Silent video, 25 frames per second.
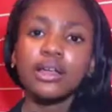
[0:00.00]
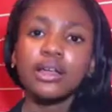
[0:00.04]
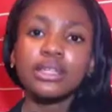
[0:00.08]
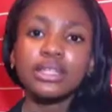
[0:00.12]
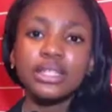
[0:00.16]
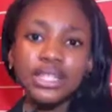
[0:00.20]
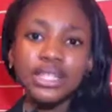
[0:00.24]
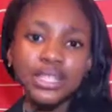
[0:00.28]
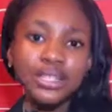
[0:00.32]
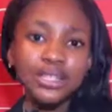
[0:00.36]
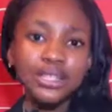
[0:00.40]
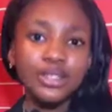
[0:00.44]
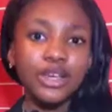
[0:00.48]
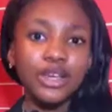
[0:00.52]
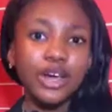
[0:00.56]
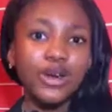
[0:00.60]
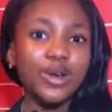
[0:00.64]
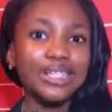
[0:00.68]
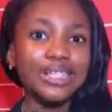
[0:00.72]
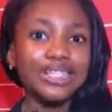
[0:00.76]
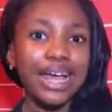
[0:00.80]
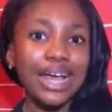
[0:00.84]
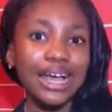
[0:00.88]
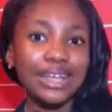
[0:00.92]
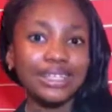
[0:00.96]
Teens
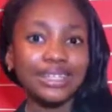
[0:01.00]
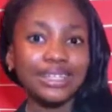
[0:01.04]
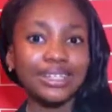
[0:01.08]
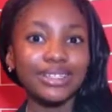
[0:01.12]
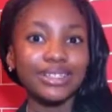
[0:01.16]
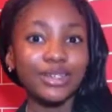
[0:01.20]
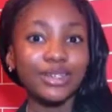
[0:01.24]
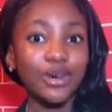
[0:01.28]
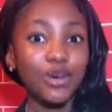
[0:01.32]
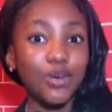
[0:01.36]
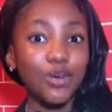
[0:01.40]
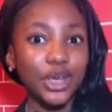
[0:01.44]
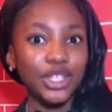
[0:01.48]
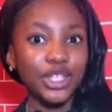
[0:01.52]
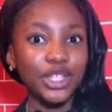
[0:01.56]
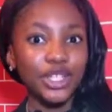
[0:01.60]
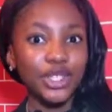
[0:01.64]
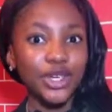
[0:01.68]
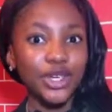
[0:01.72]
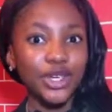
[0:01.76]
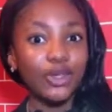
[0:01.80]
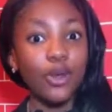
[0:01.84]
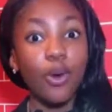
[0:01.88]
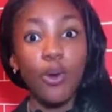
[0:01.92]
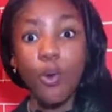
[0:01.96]
always ask the
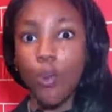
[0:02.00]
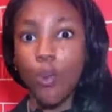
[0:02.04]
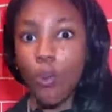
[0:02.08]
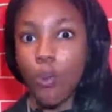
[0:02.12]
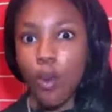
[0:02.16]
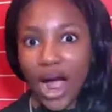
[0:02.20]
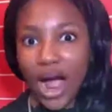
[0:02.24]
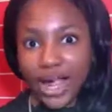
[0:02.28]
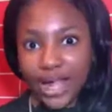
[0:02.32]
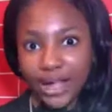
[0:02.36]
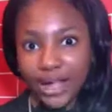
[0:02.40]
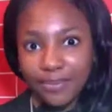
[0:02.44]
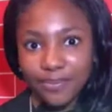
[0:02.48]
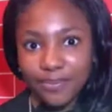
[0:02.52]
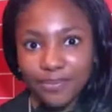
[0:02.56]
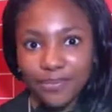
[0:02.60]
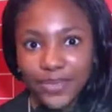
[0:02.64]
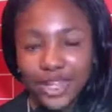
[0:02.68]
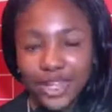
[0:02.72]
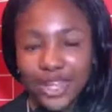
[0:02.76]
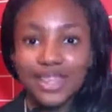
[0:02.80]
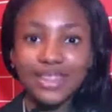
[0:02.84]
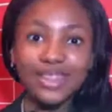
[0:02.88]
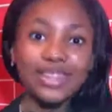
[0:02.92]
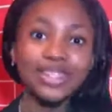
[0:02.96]
question, why?
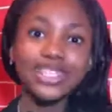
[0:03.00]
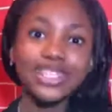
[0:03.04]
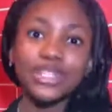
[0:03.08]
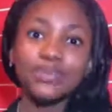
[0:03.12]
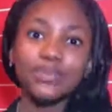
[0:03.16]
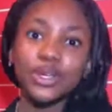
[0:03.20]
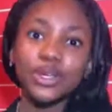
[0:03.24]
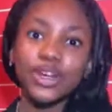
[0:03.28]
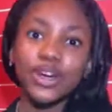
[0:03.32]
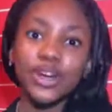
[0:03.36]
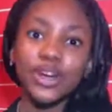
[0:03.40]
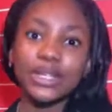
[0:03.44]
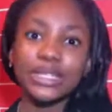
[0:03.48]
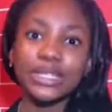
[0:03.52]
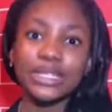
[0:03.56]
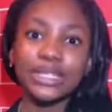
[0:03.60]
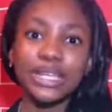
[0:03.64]
This is because